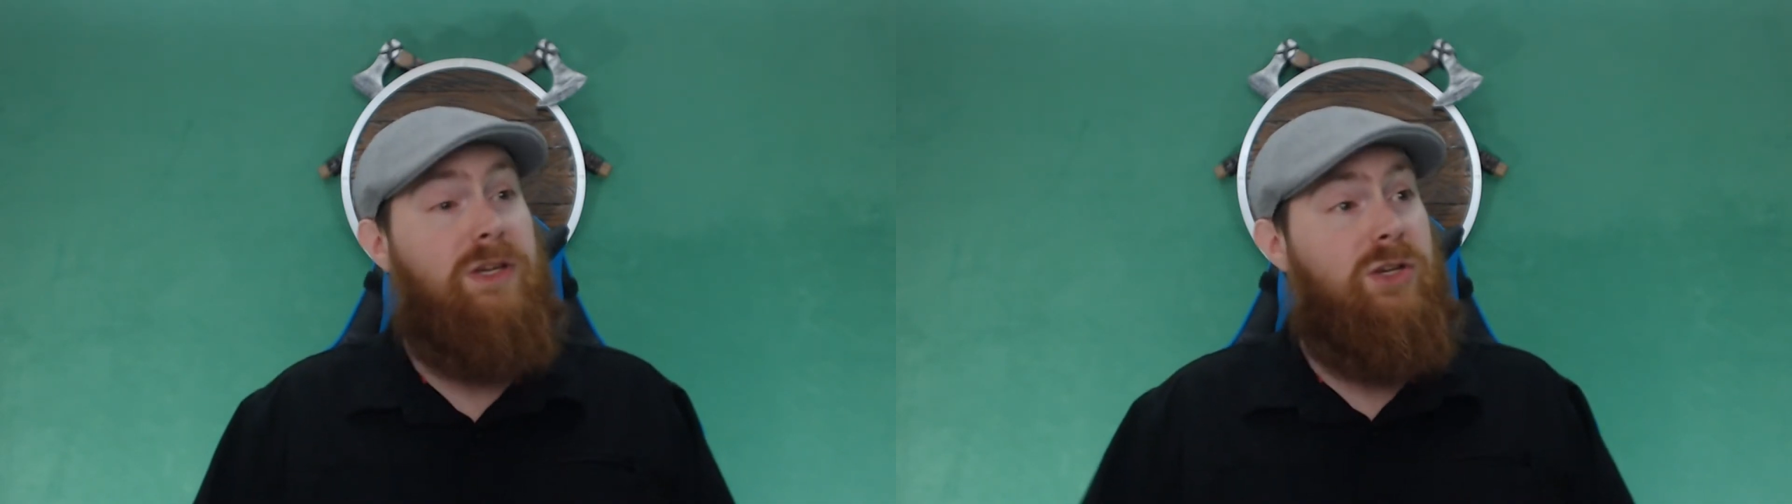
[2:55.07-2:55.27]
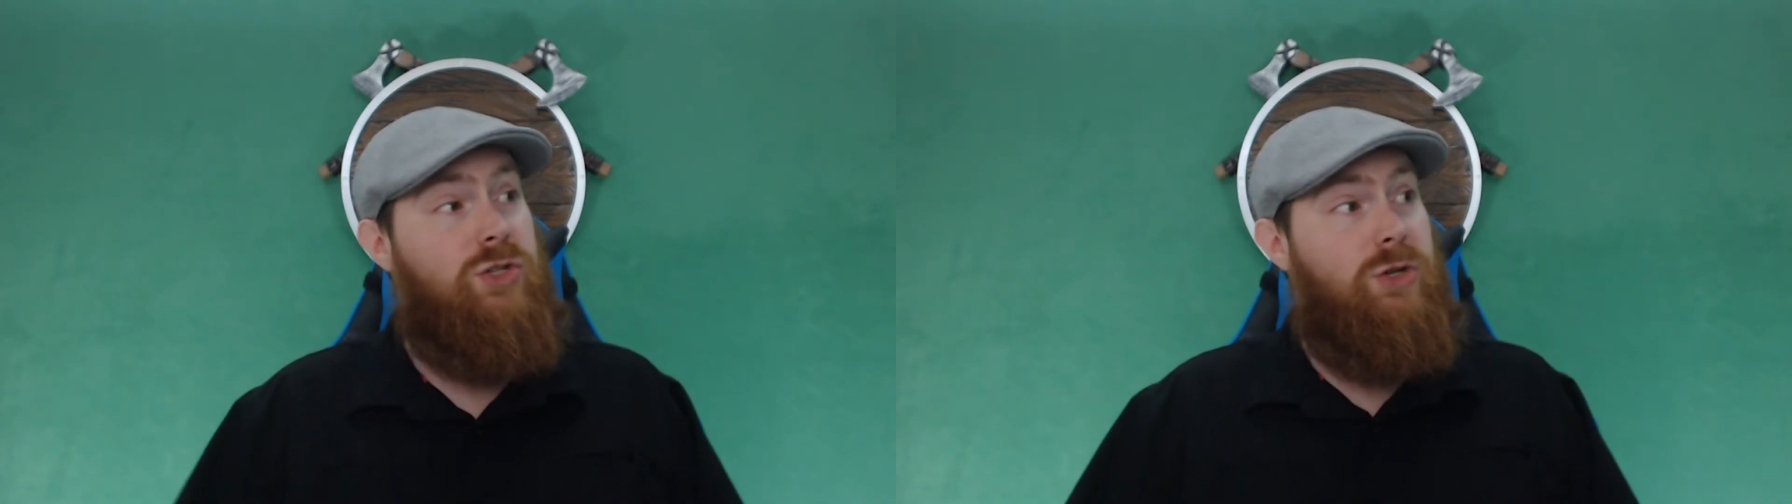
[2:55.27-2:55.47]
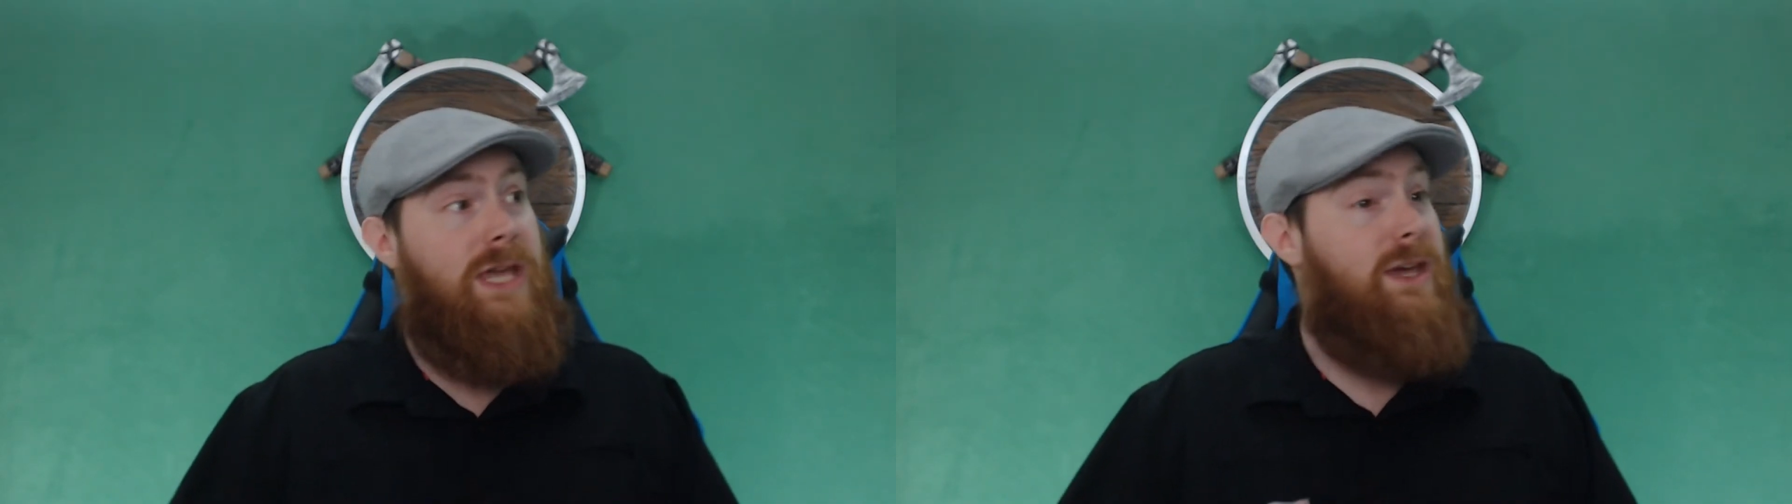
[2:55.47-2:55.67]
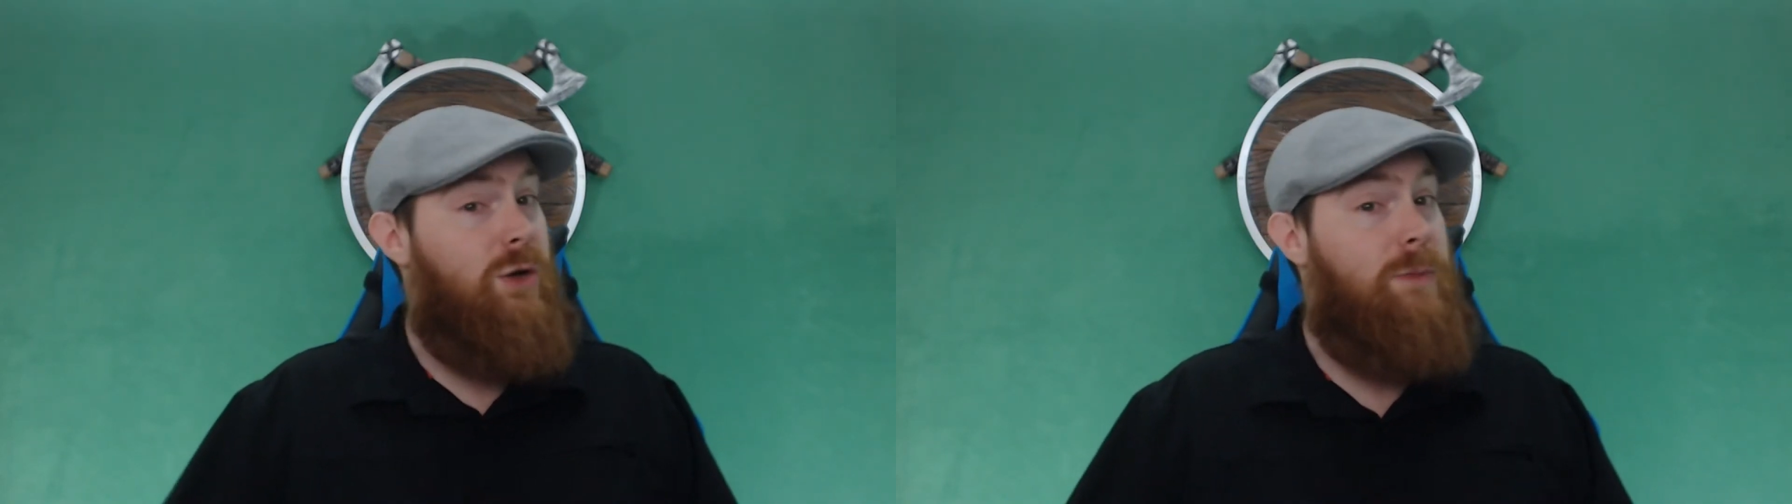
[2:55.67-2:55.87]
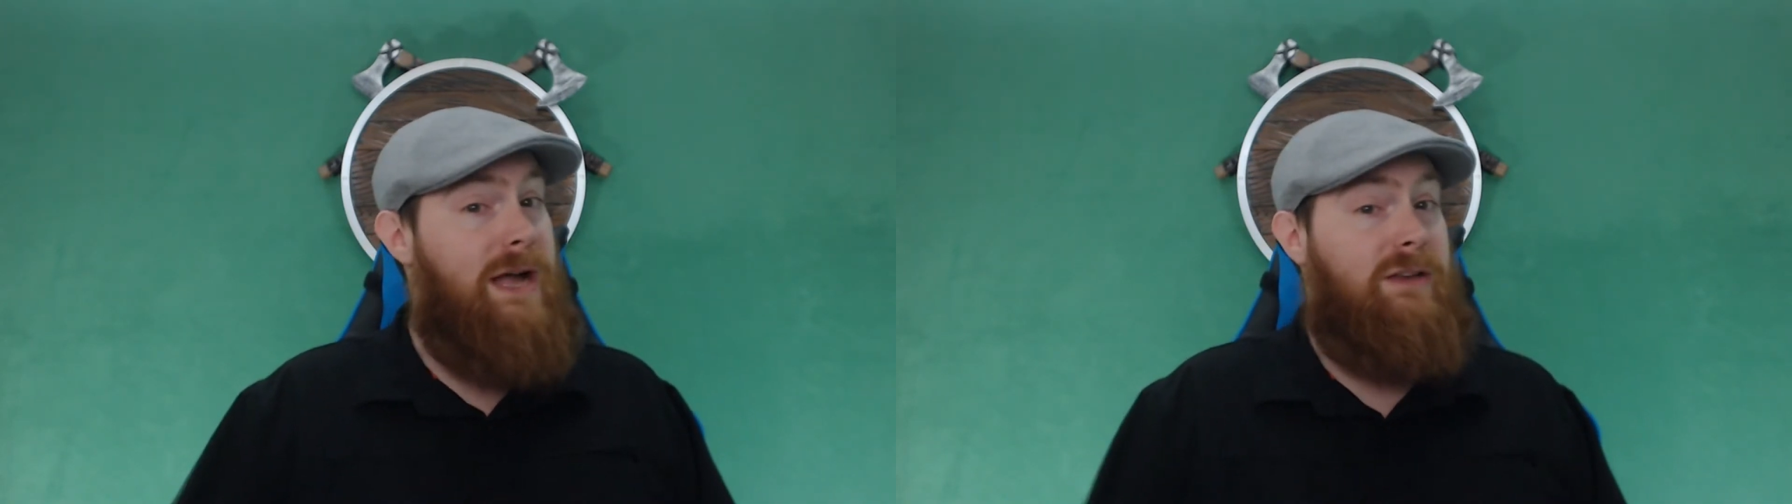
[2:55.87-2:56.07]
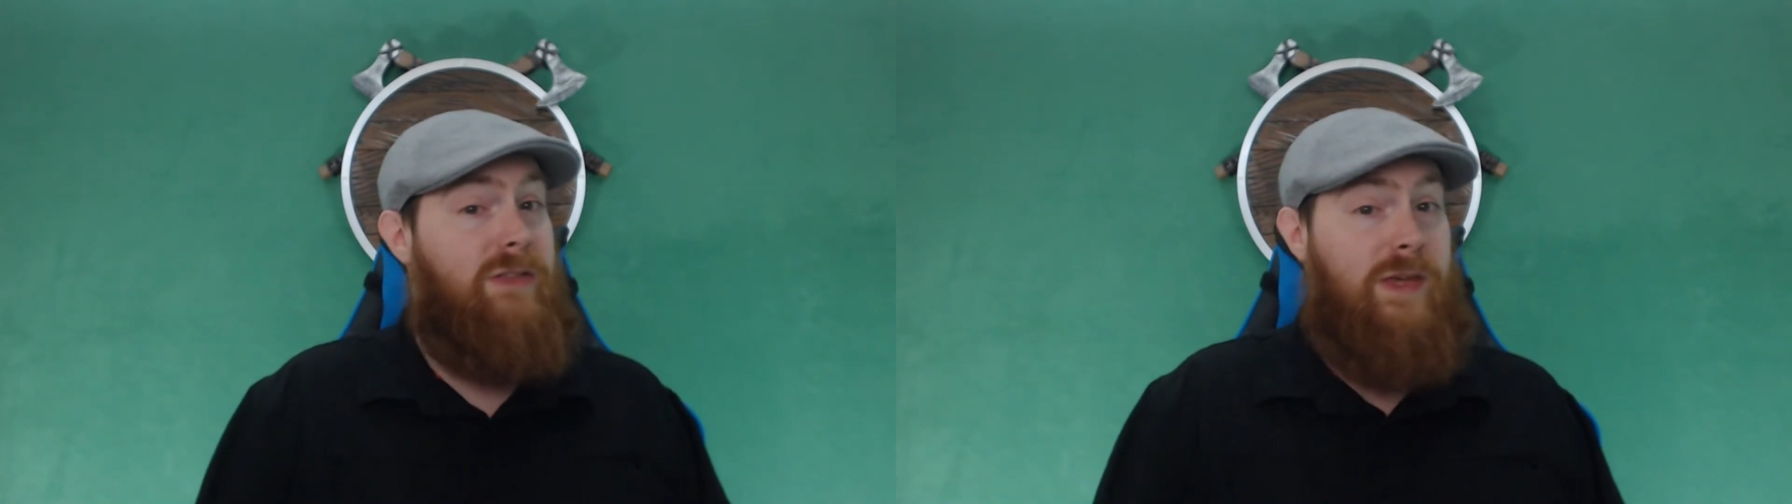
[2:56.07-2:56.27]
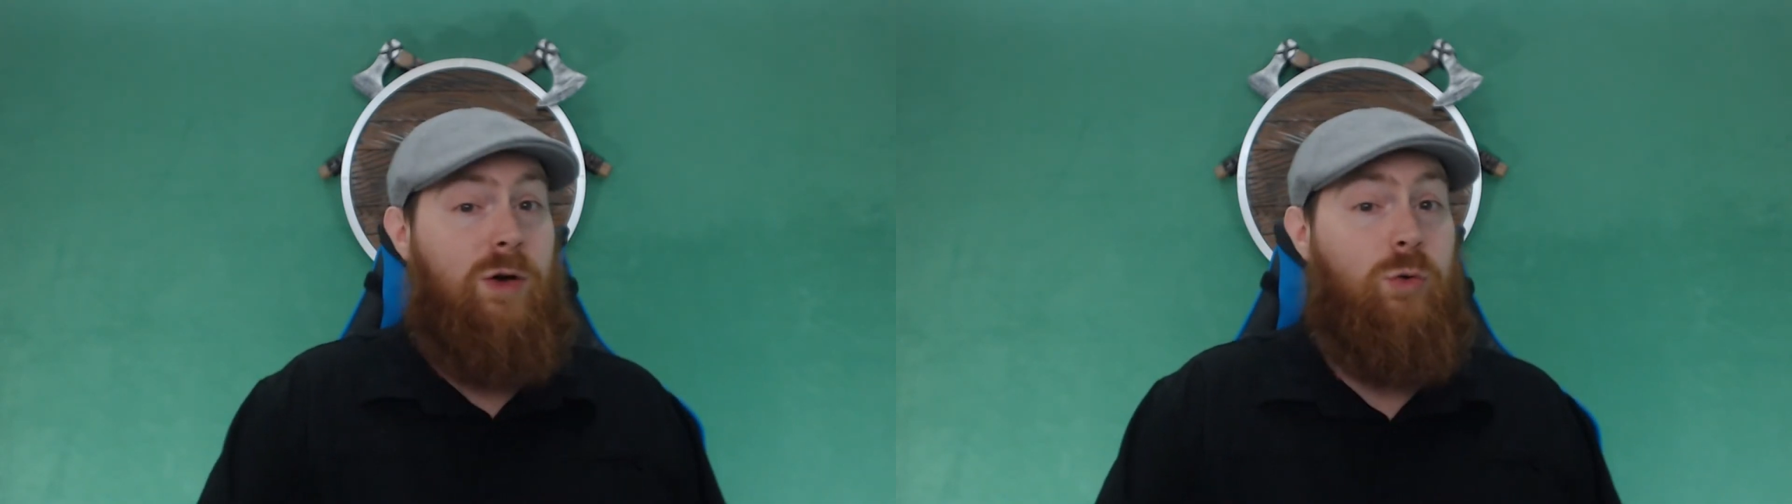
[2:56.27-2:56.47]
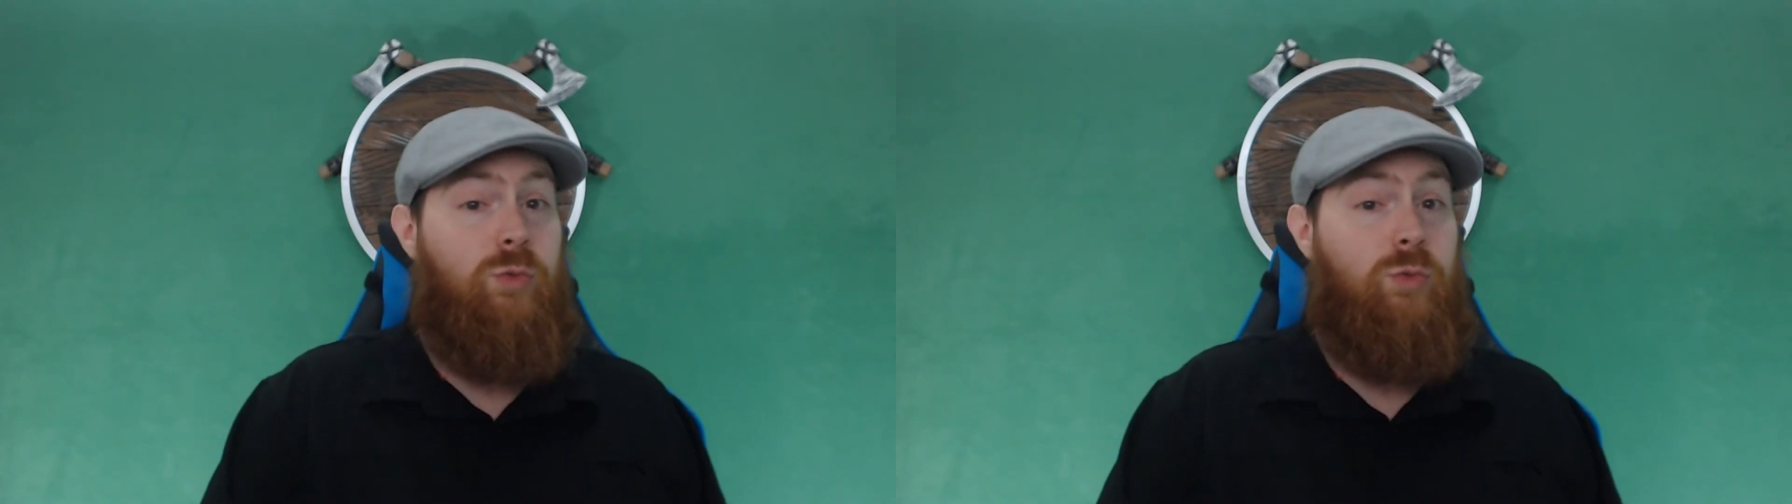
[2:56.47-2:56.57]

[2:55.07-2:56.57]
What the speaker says: because you can't go back to the old